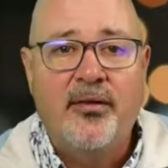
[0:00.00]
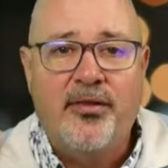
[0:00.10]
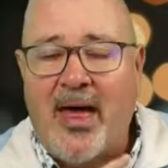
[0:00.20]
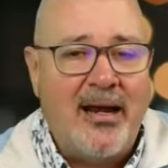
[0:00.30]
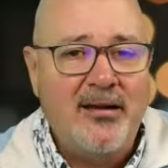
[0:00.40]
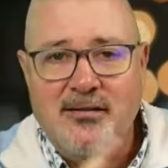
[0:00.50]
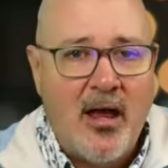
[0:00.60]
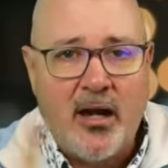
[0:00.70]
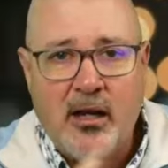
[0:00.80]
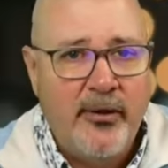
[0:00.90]
That is
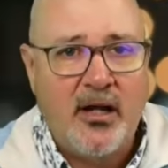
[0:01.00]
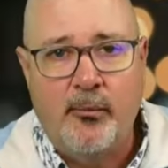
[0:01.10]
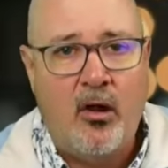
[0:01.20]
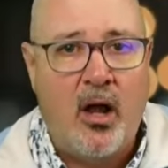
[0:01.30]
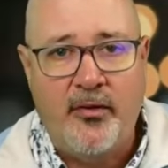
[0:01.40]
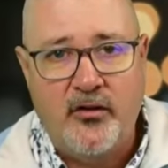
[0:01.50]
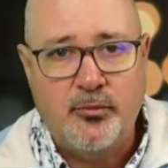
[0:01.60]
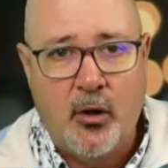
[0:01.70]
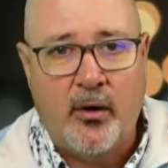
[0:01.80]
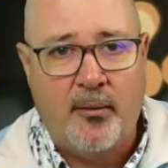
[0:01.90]
not applicable on this
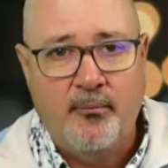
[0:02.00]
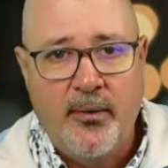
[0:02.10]
program.